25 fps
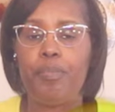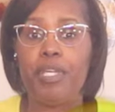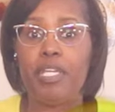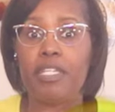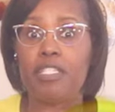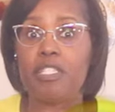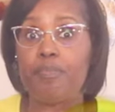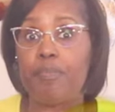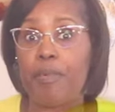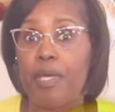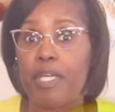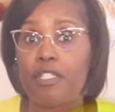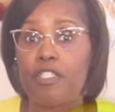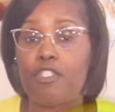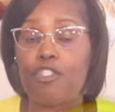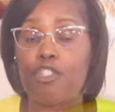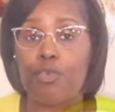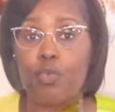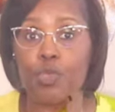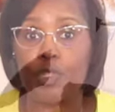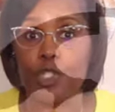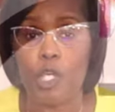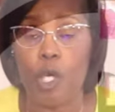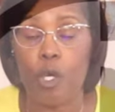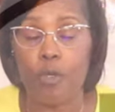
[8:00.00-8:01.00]
be expected
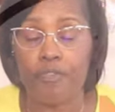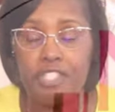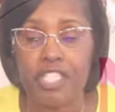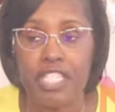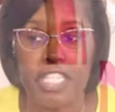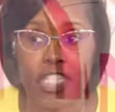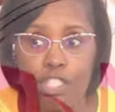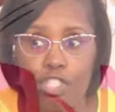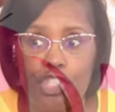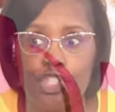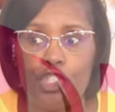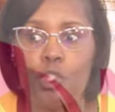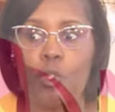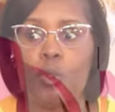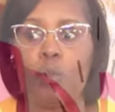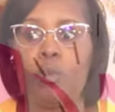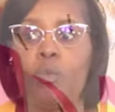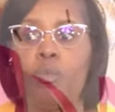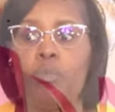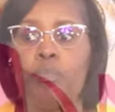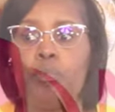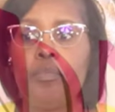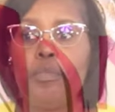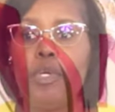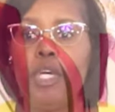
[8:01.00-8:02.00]
to resolve the issue
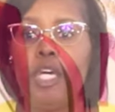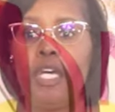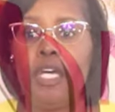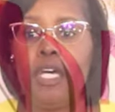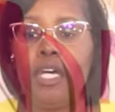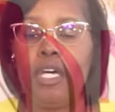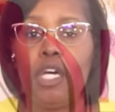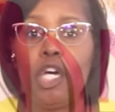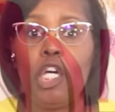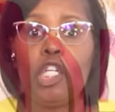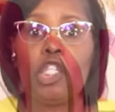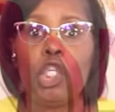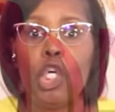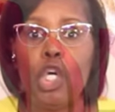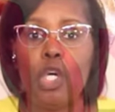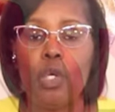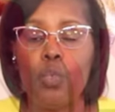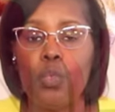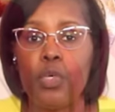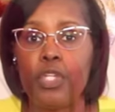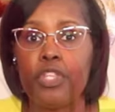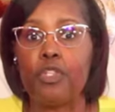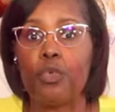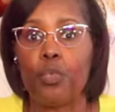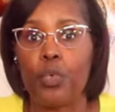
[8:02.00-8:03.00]
uh,
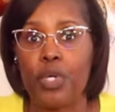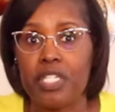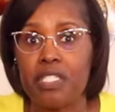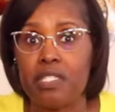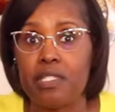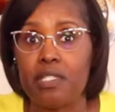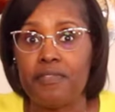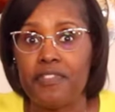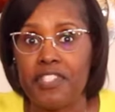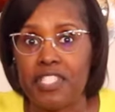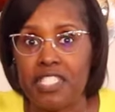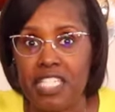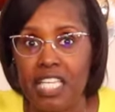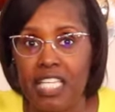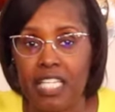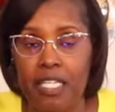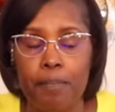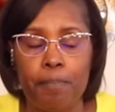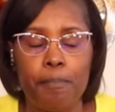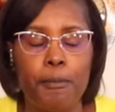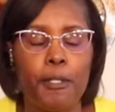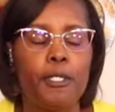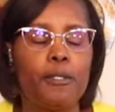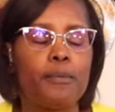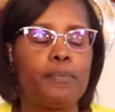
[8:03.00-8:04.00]
along with the rest of the
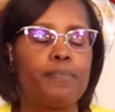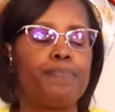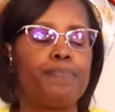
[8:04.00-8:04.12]
team.